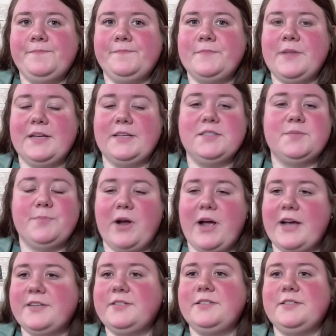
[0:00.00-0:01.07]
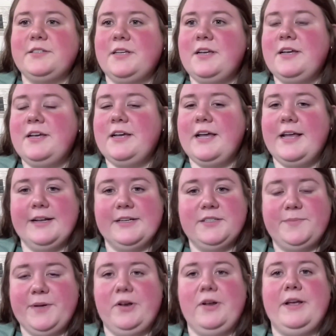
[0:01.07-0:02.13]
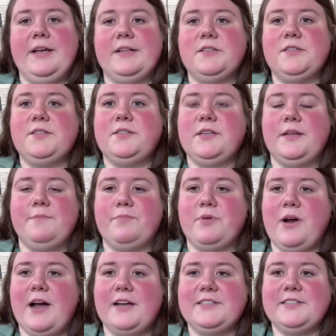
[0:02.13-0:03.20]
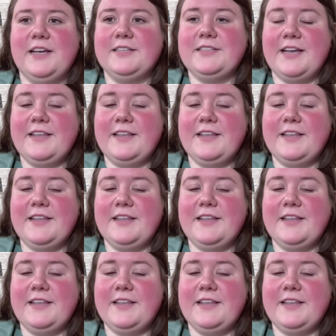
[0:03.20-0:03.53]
express and experience and process.